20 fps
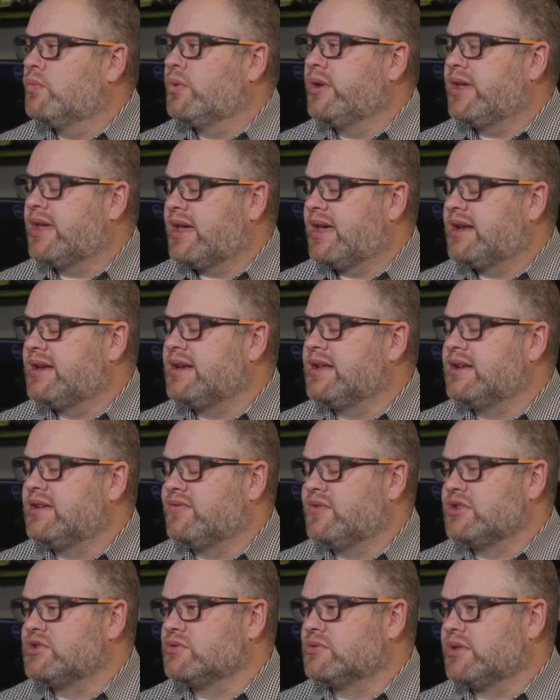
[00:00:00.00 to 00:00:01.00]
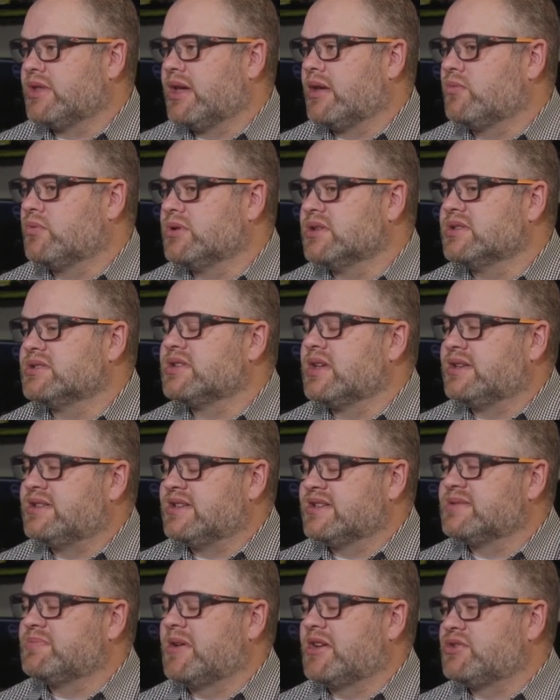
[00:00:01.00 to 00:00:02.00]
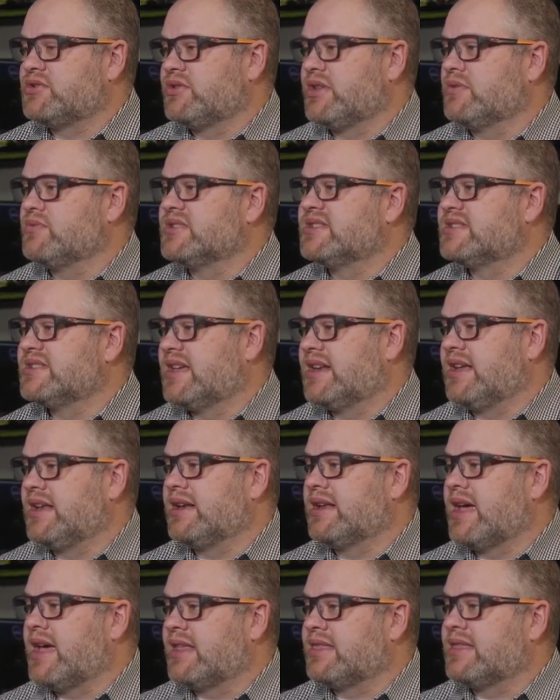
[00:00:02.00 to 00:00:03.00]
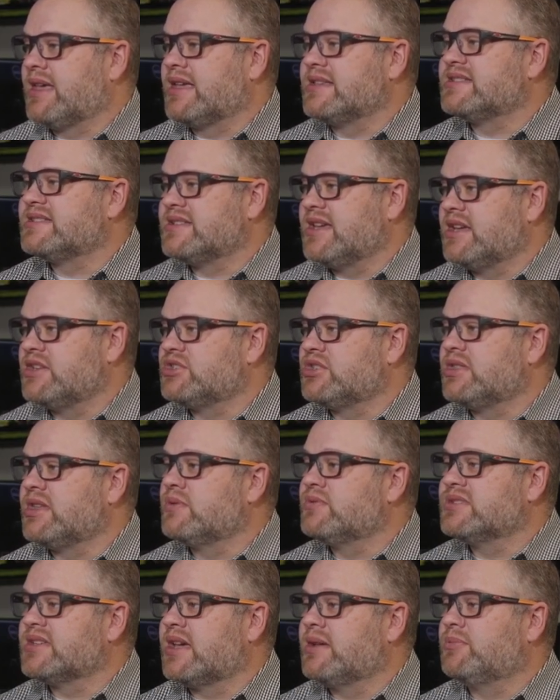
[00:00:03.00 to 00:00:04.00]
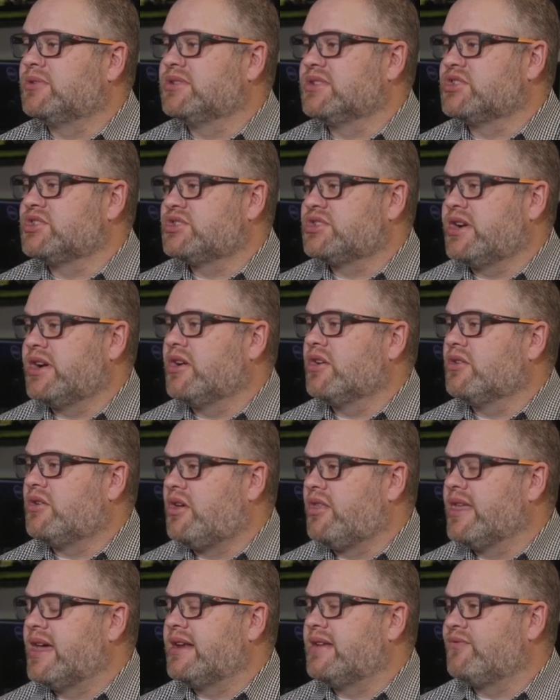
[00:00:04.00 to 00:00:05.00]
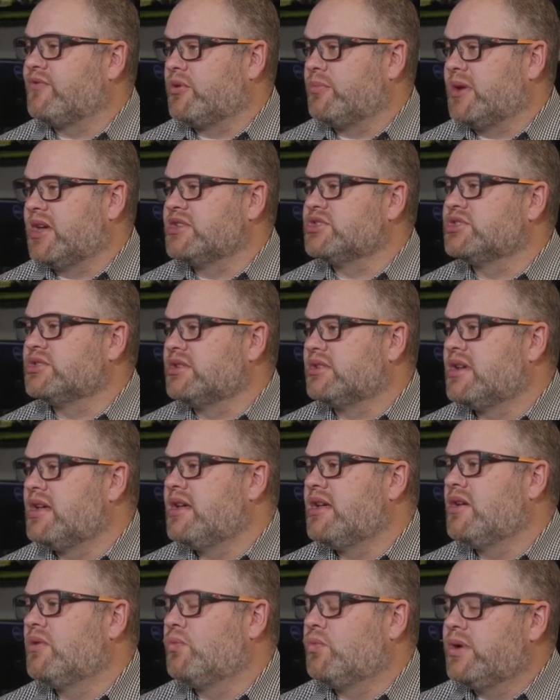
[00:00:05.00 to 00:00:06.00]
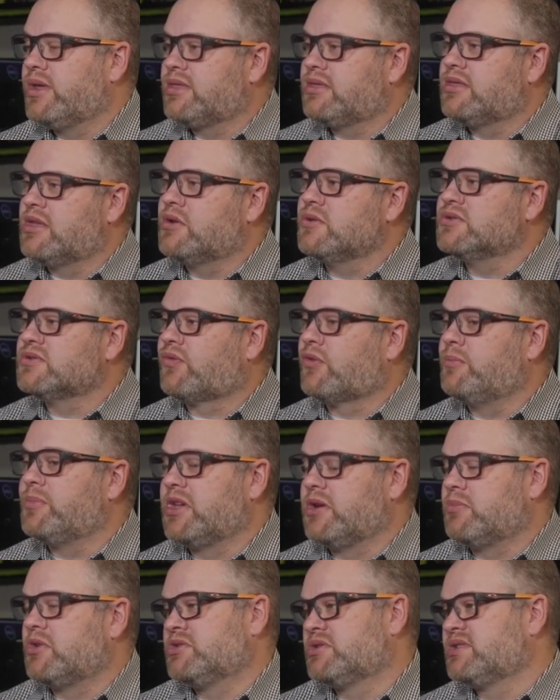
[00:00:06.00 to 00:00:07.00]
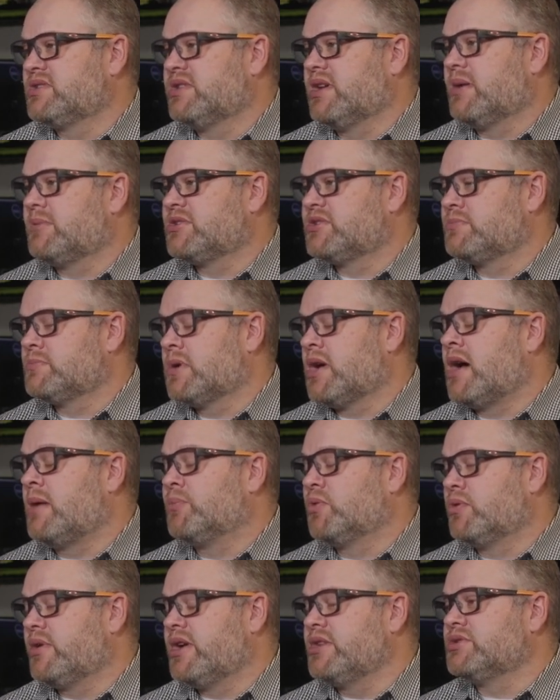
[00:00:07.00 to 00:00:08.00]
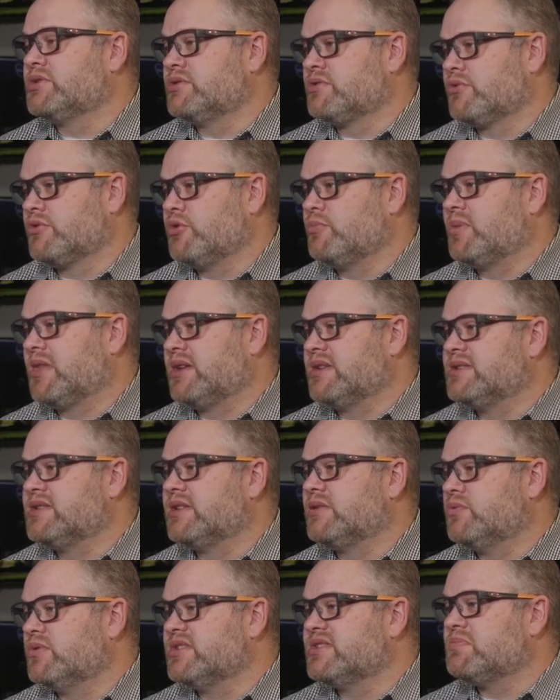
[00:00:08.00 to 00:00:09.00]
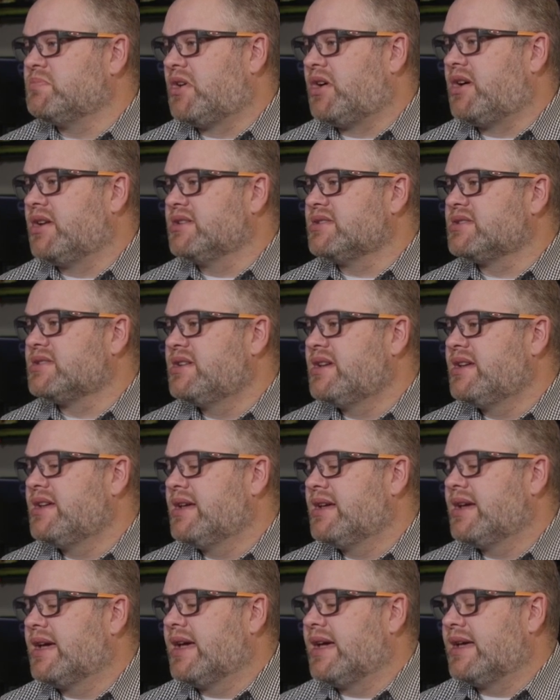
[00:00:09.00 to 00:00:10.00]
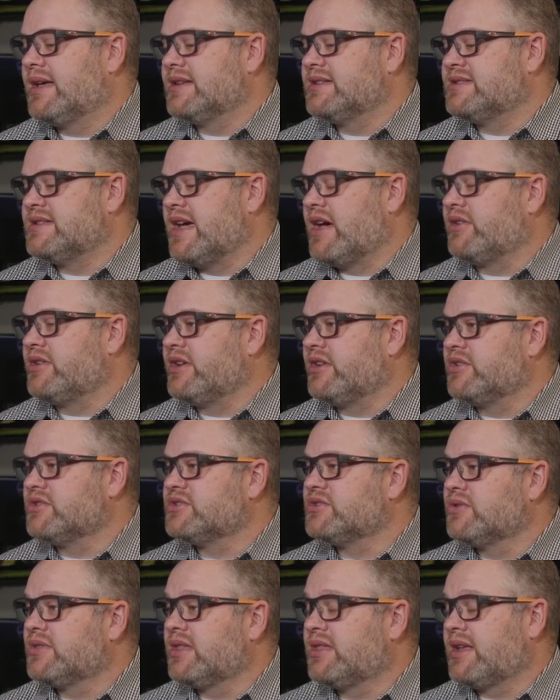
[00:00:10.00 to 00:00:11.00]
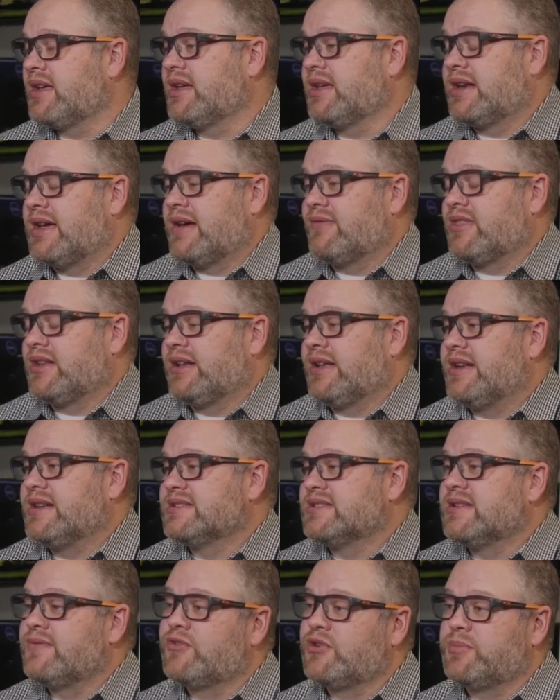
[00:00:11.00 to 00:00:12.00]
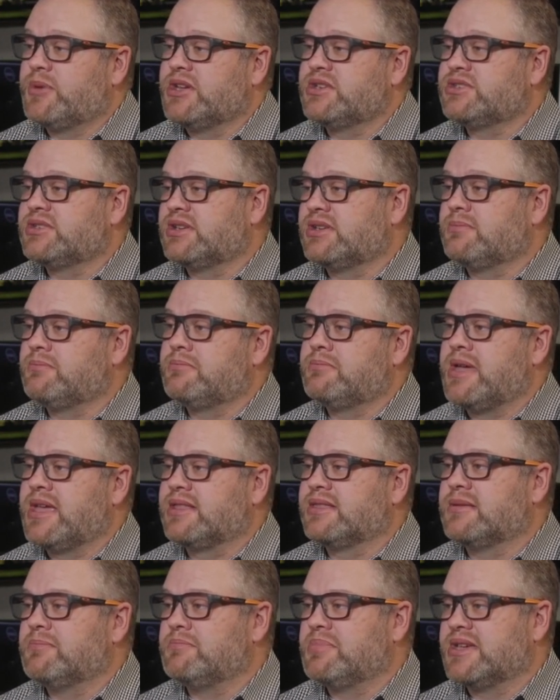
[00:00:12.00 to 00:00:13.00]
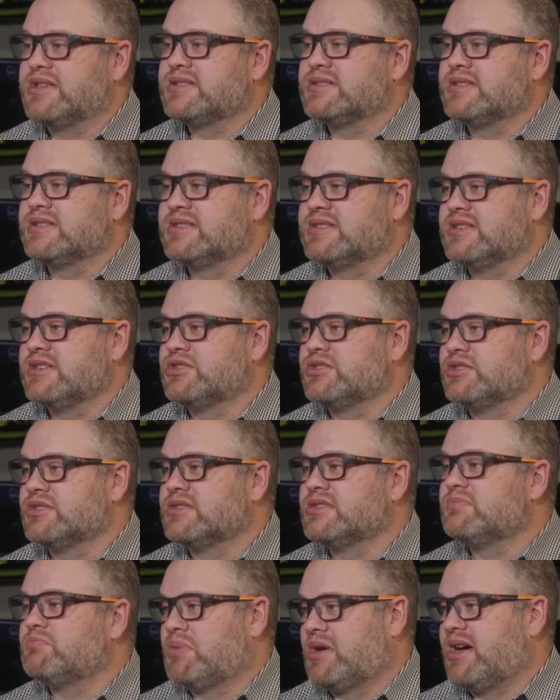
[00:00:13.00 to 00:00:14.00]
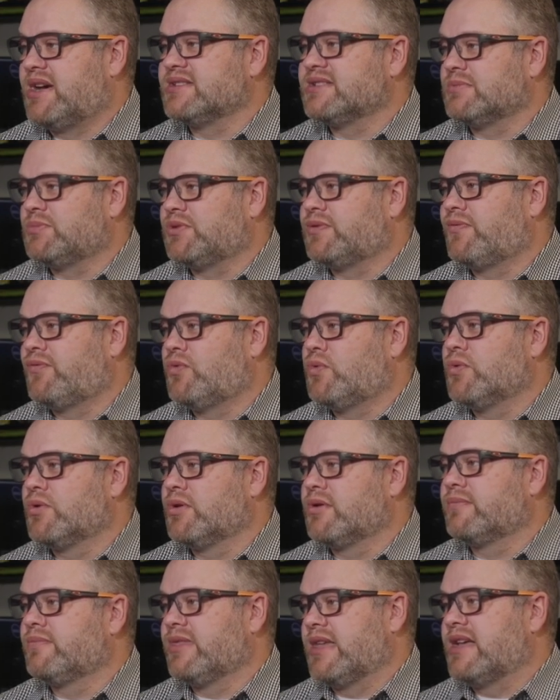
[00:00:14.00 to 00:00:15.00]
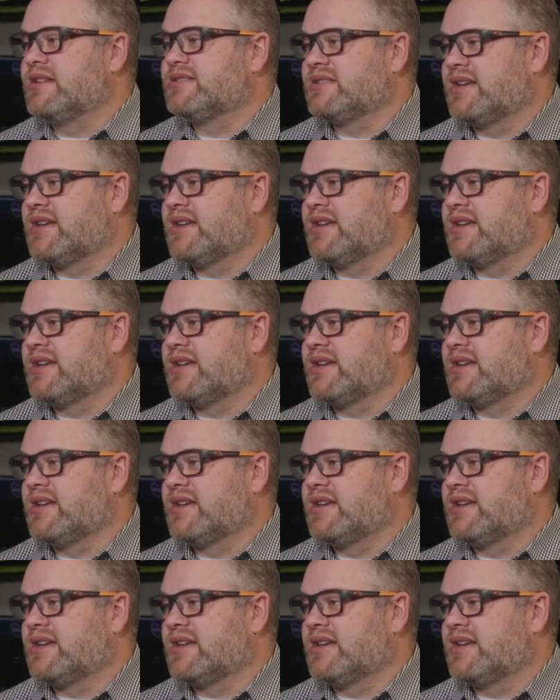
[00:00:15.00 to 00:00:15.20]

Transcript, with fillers: We had an individual that was a dispatcher that was sitting at that station that was able to share all that information with those from the emergency op operation group that did respond uh, down here so that they could have the latest information and make the best decisions possible for that